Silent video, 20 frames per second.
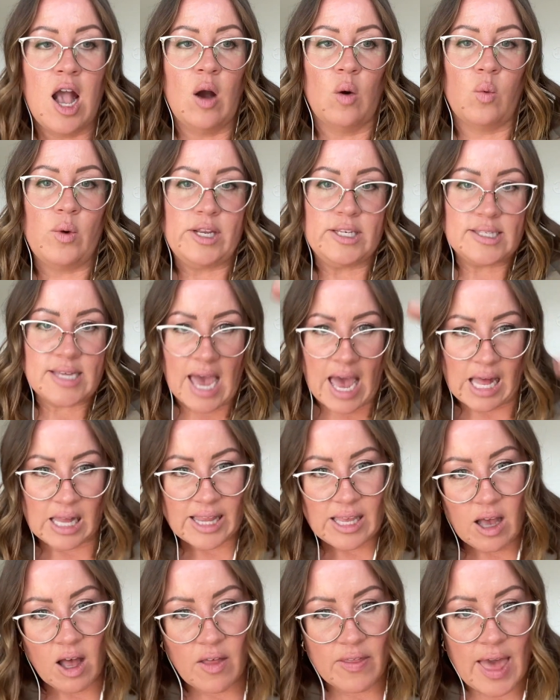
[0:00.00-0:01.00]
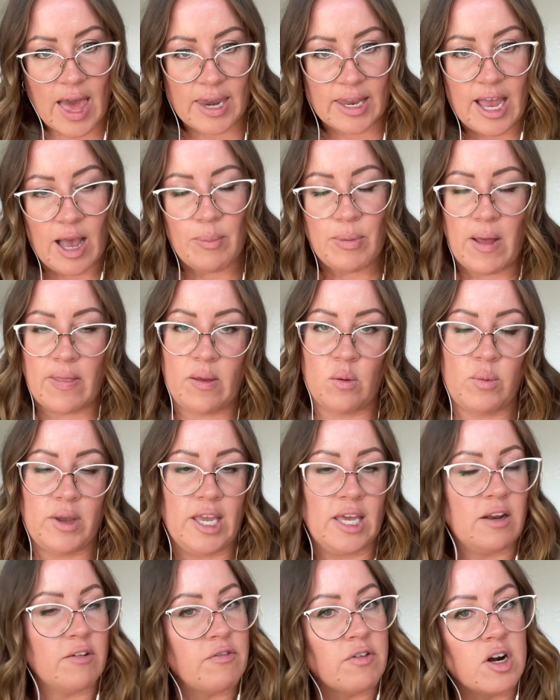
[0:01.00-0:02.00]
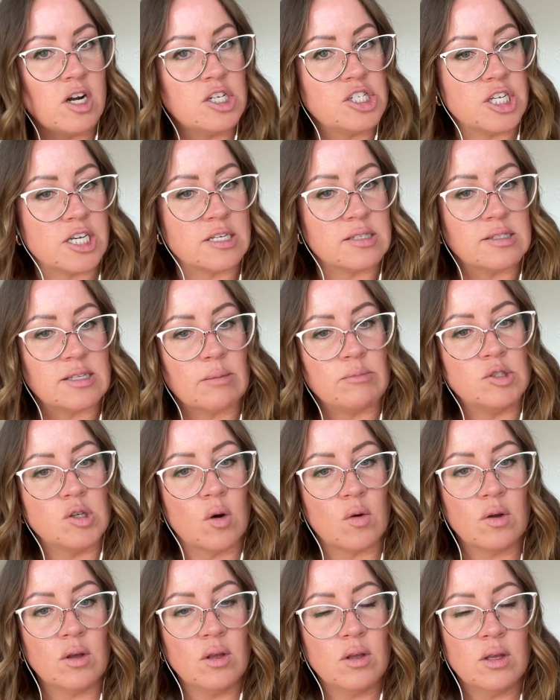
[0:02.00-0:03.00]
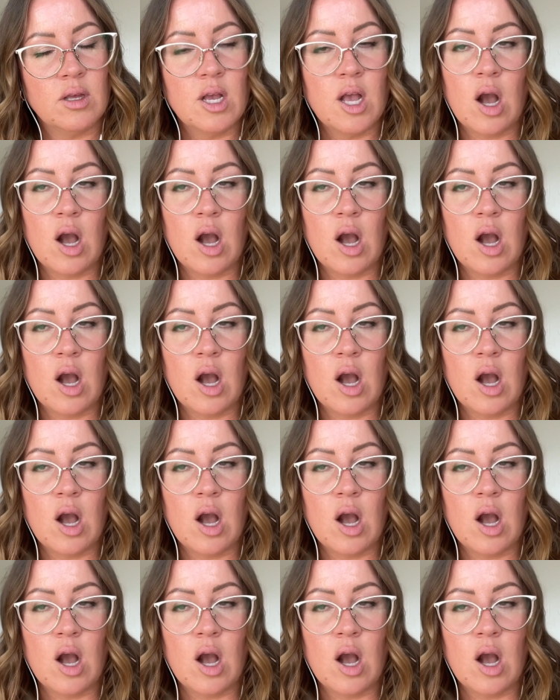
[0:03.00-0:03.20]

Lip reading: We tally all that up and then we get a furnishing subtotal.